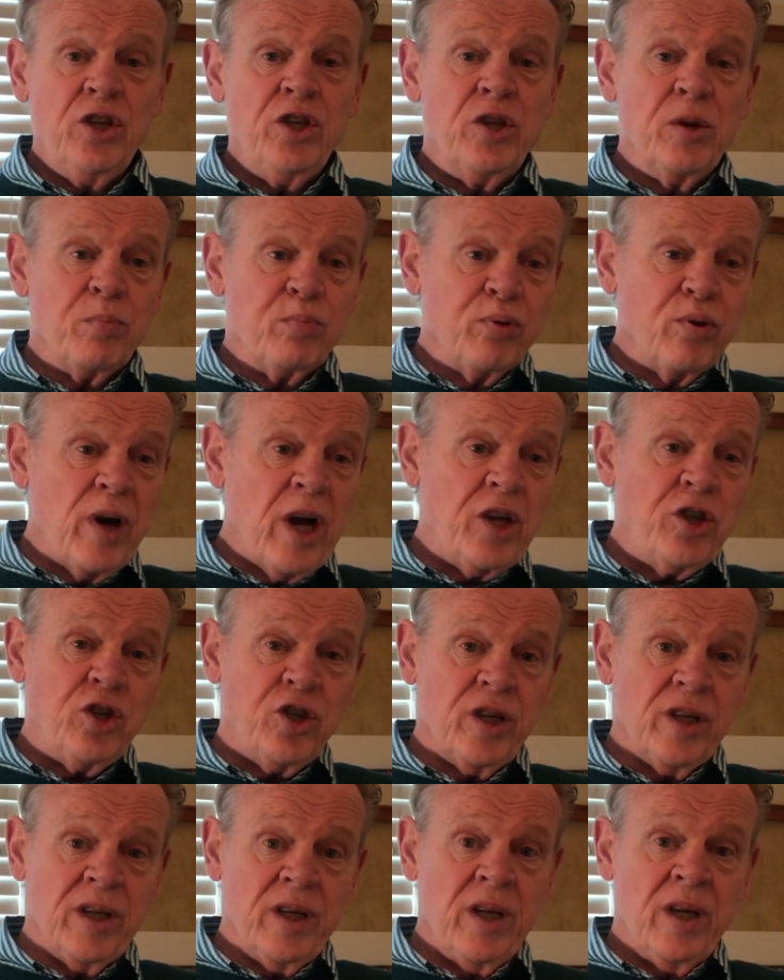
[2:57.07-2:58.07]

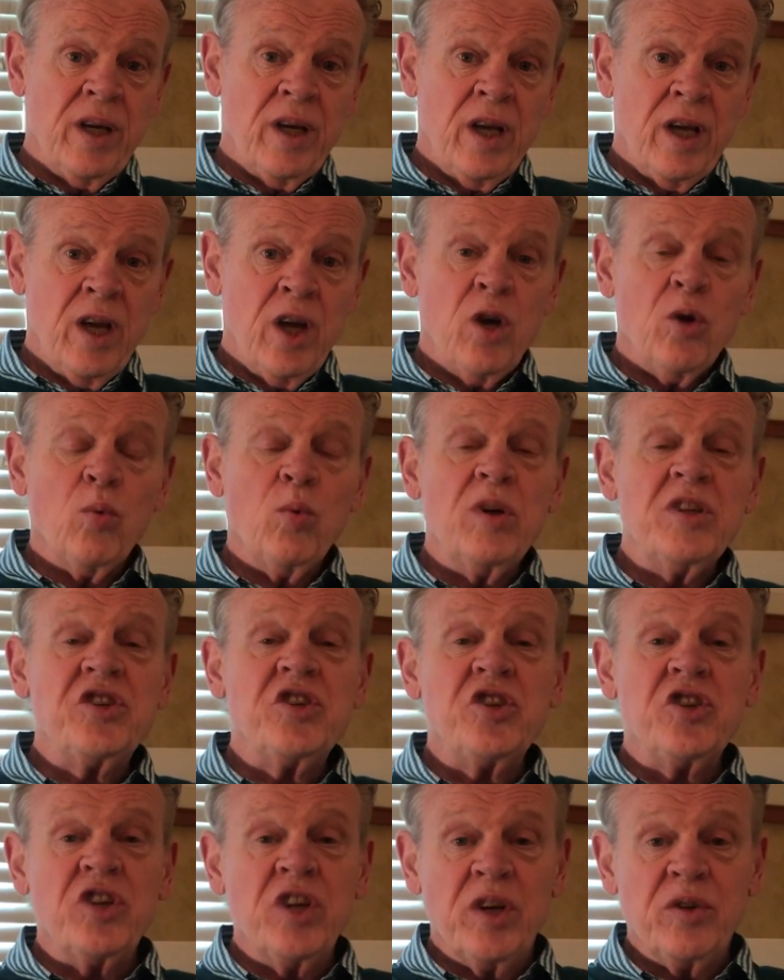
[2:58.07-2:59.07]
depression with
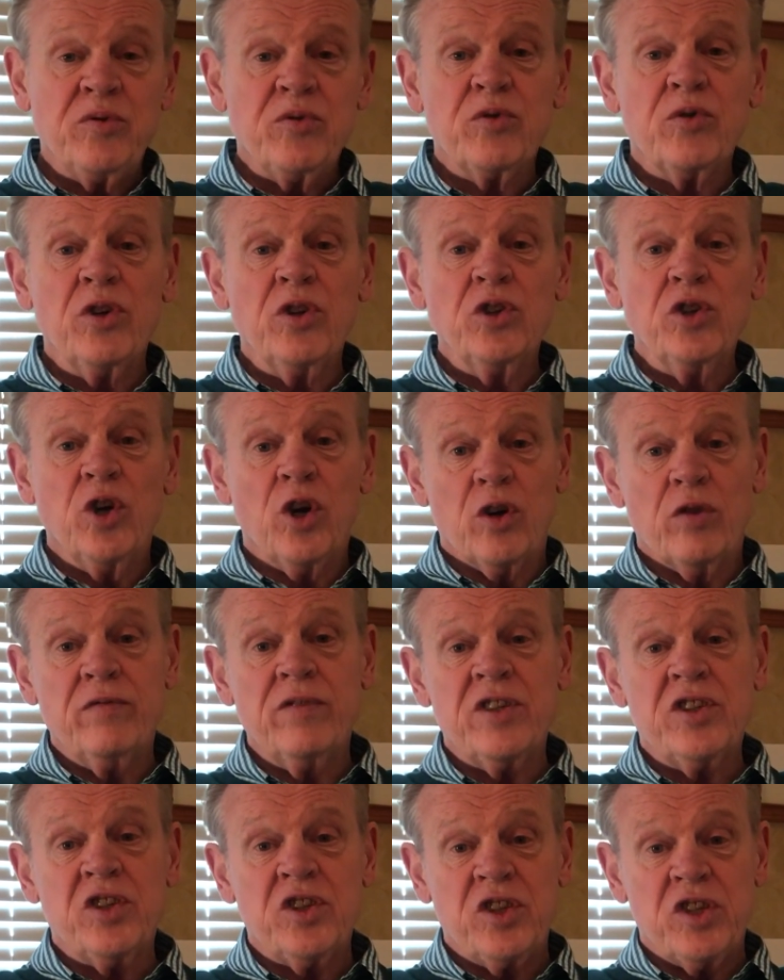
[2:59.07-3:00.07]
central
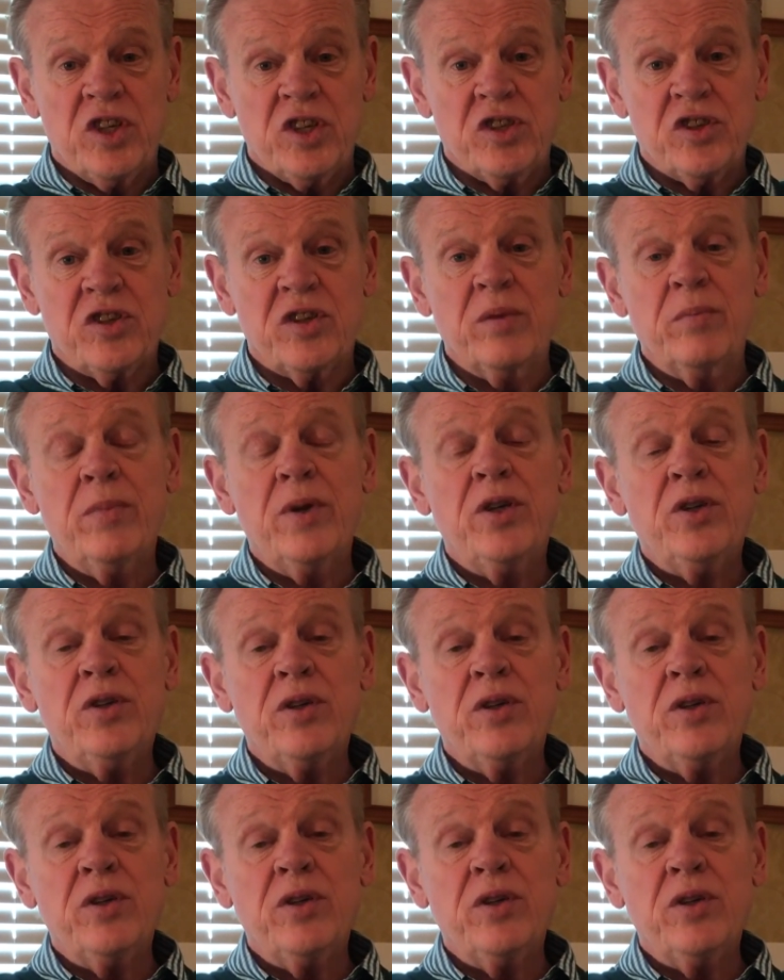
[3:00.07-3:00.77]
nervous system